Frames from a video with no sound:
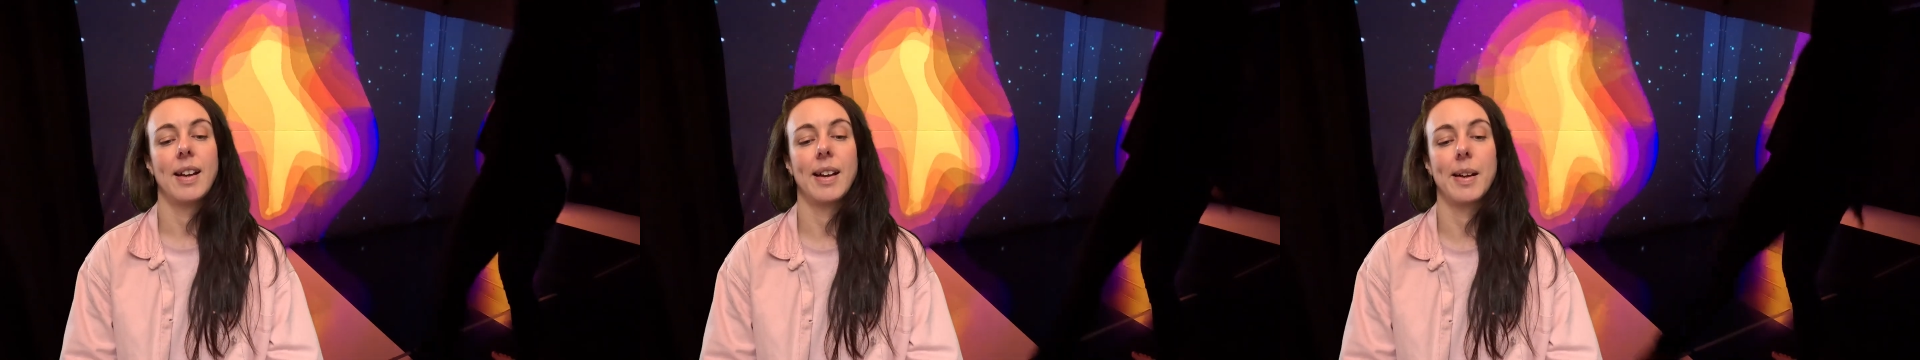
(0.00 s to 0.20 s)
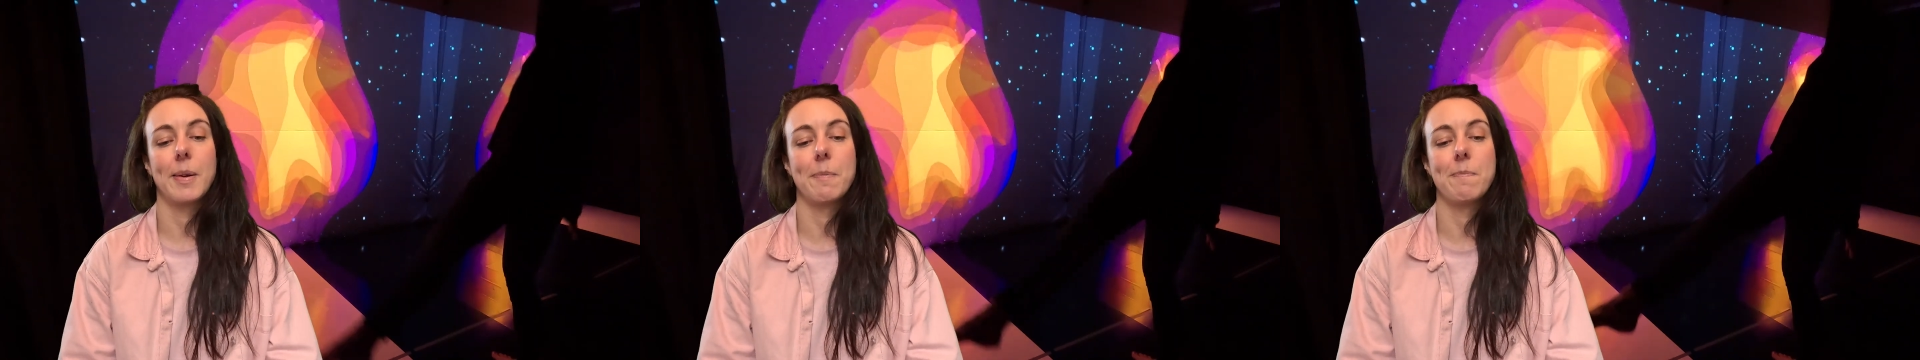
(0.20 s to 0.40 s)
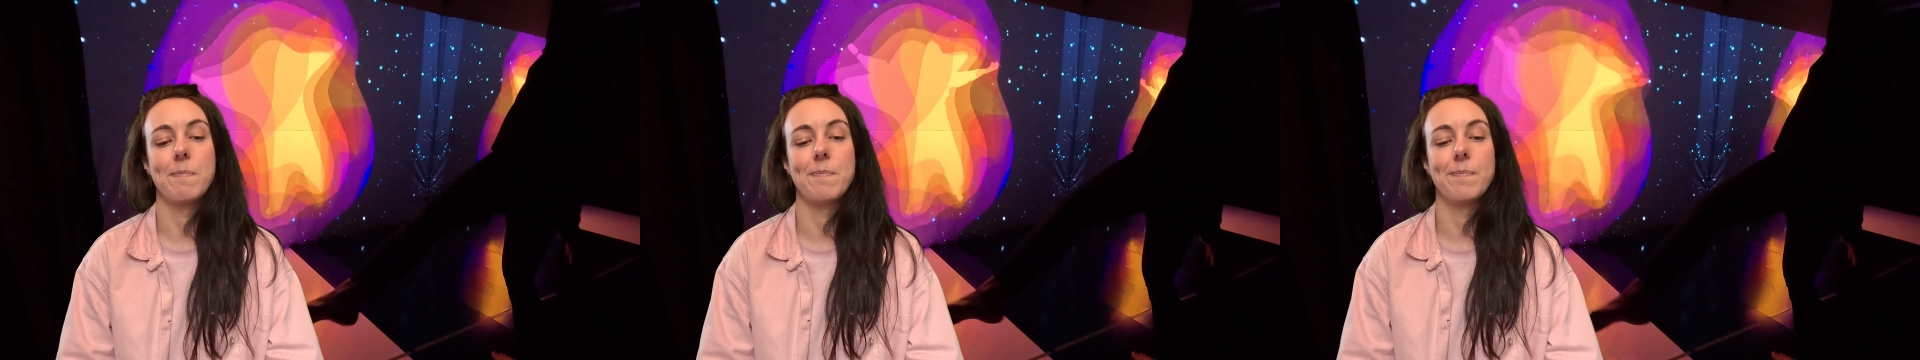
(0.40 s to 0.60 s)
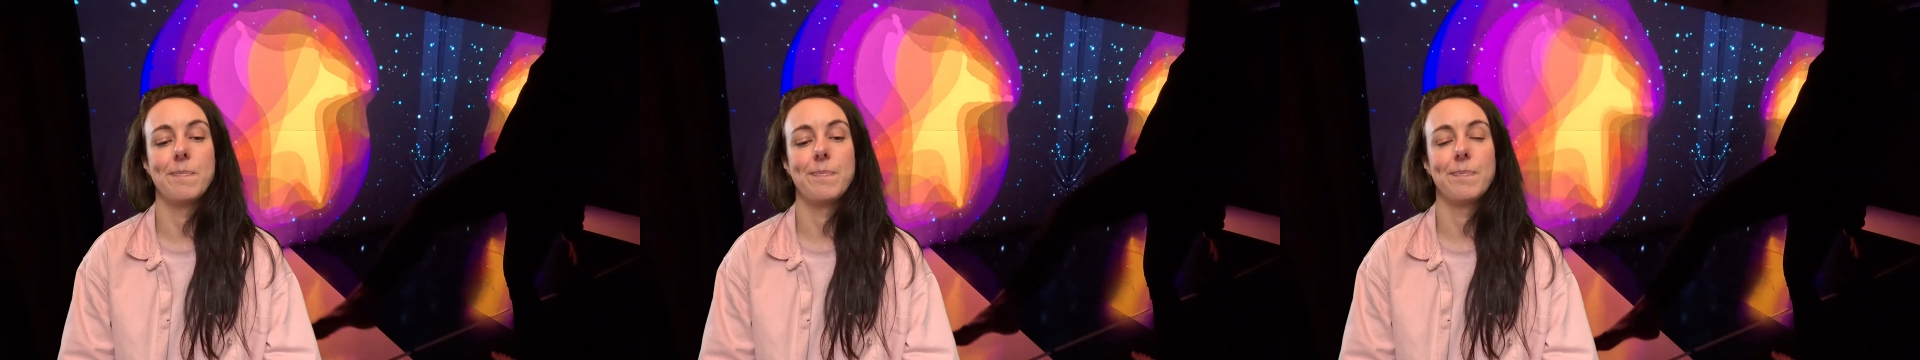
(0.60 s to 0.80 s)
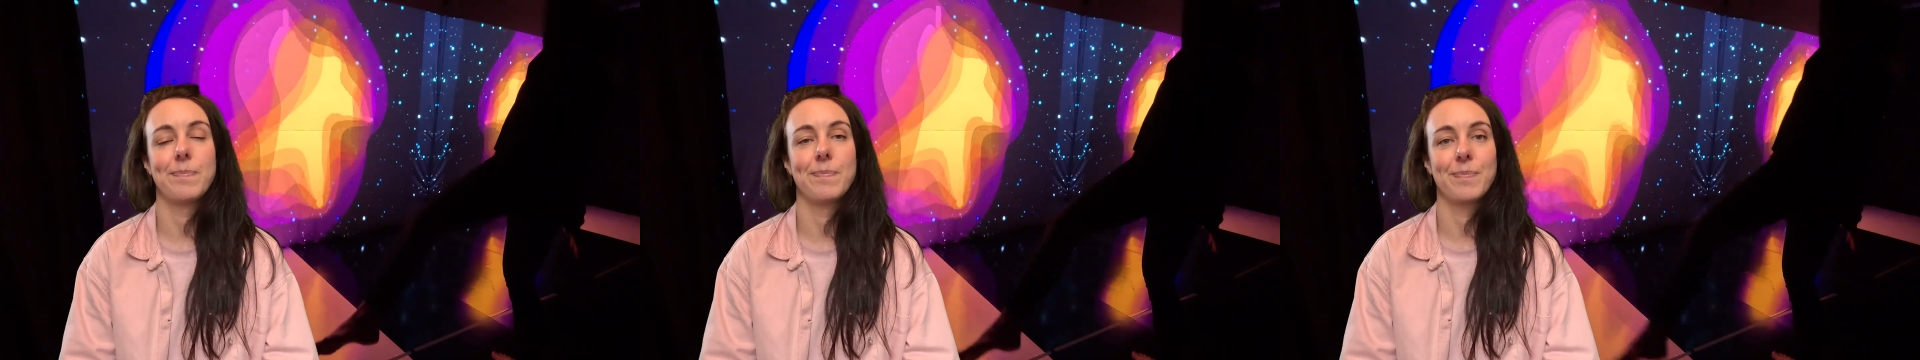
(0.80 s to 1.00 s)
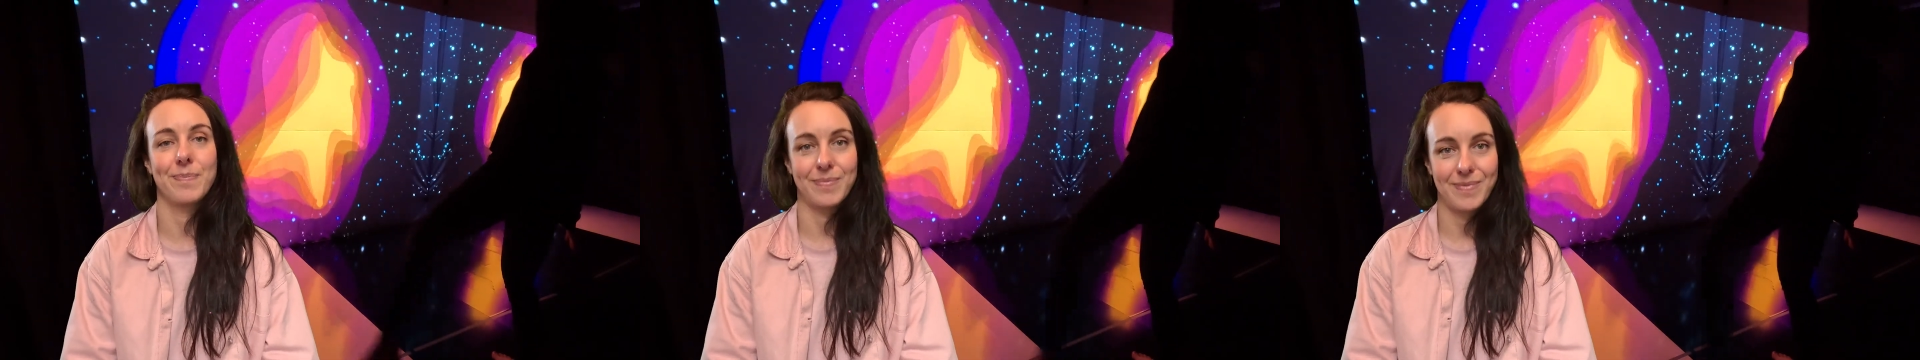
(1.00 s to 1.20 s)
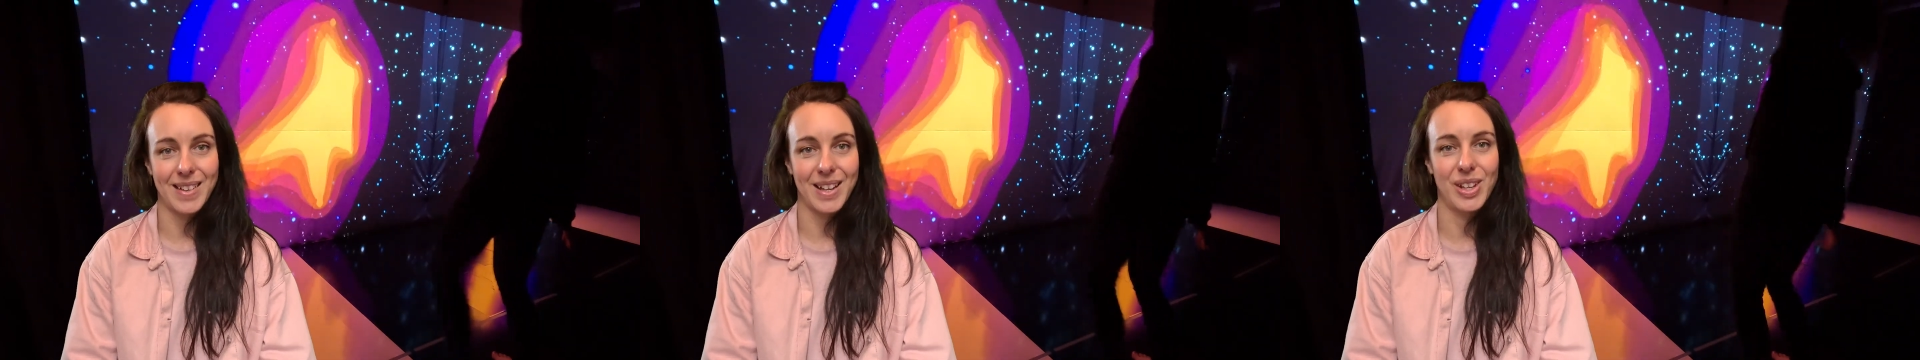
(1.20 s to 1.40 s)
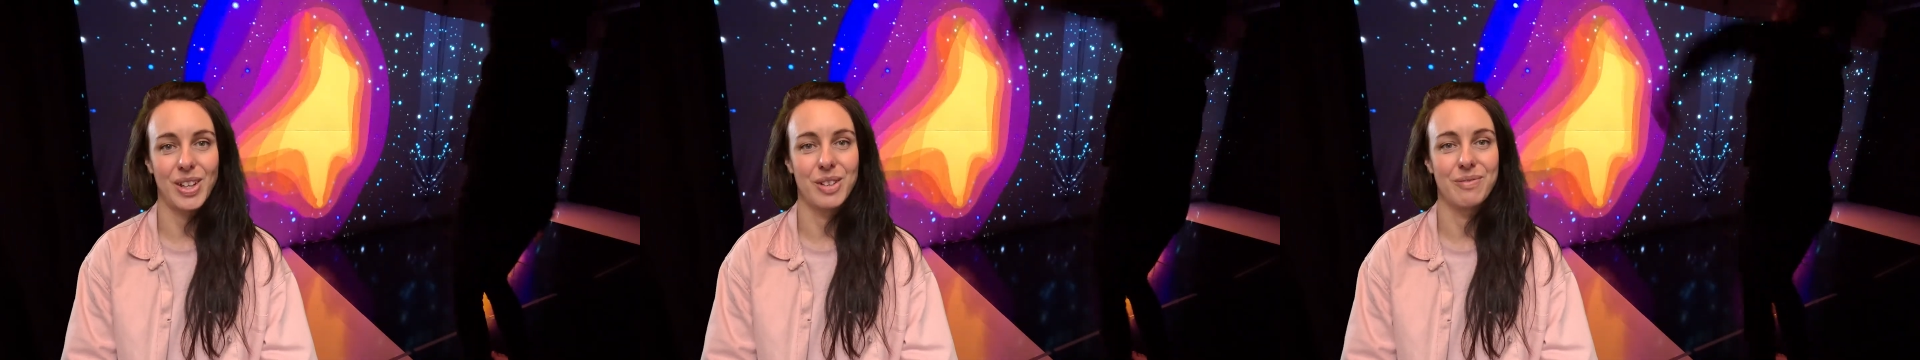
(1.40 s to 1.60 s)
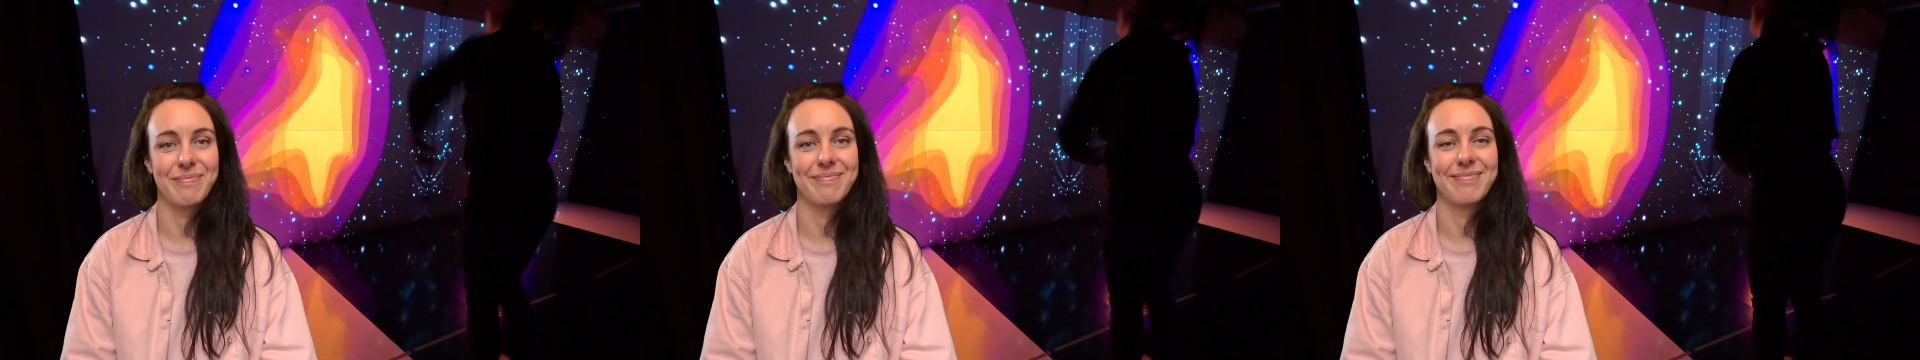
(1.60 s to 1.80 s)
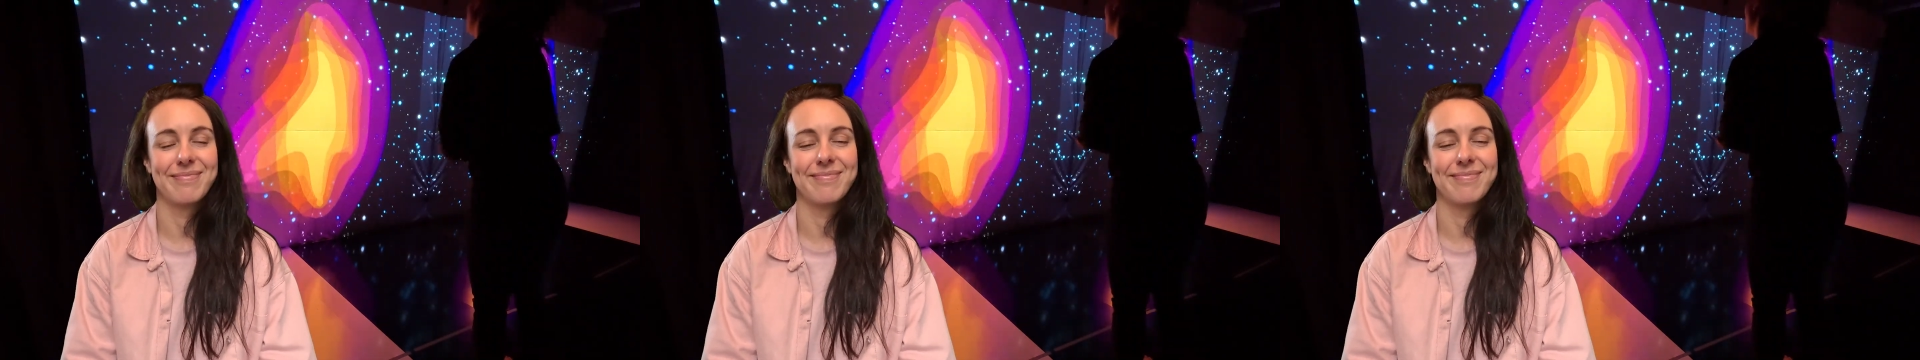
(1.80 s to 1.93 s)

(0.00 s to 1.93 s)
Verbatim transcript: Um, thank you.